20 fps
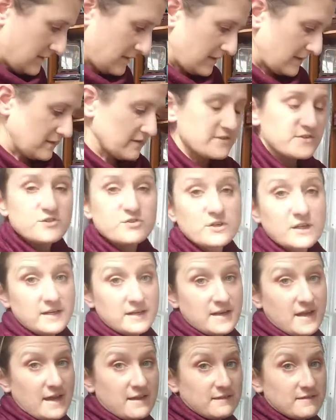
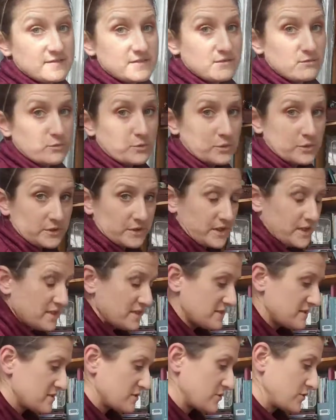Illustrated Atlas of World
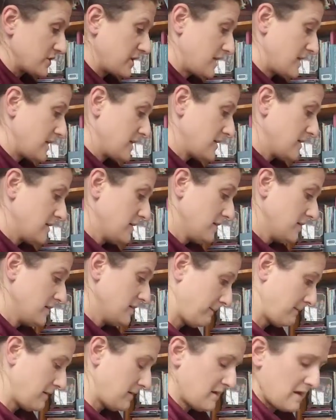History.
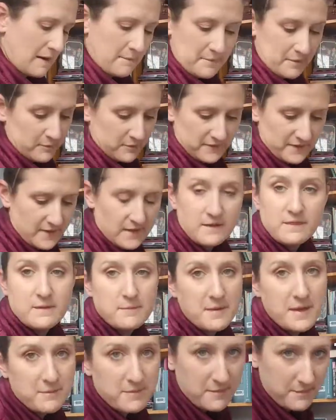I'm going to put that in the
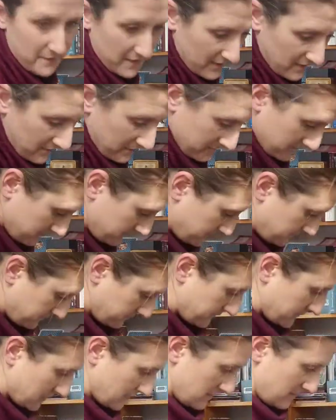maybe pile.
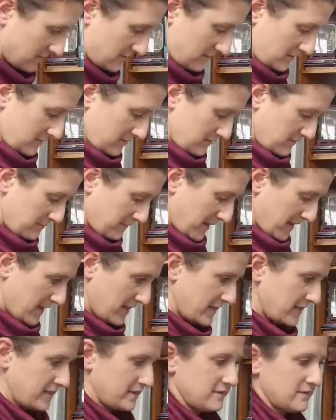The
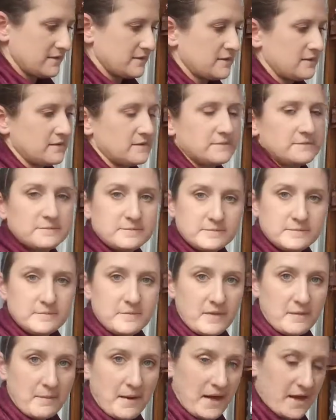Mind.
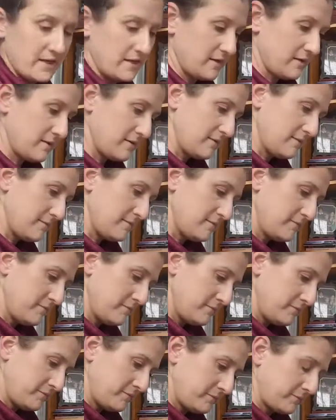The Mind.
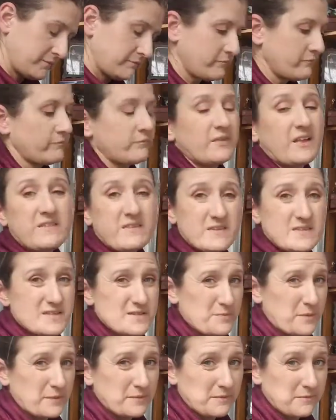This
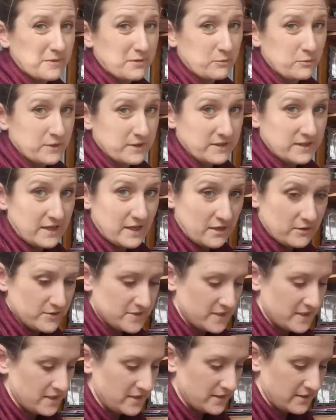is probably really
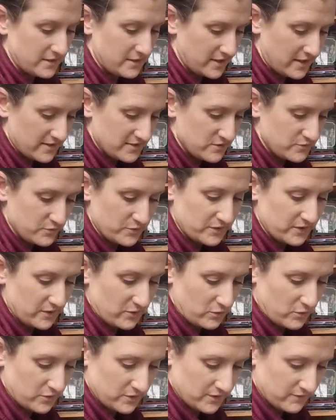outdated and has really
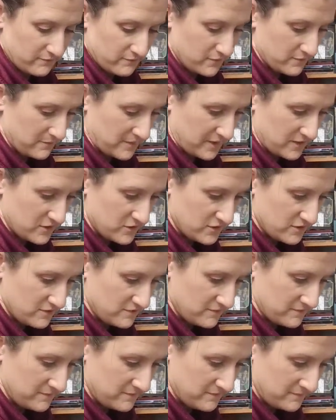old
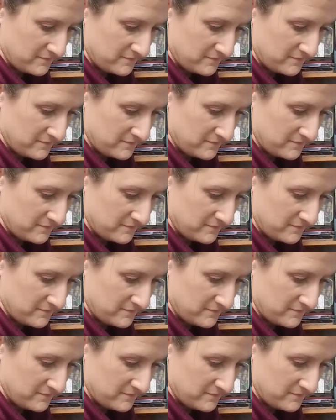information.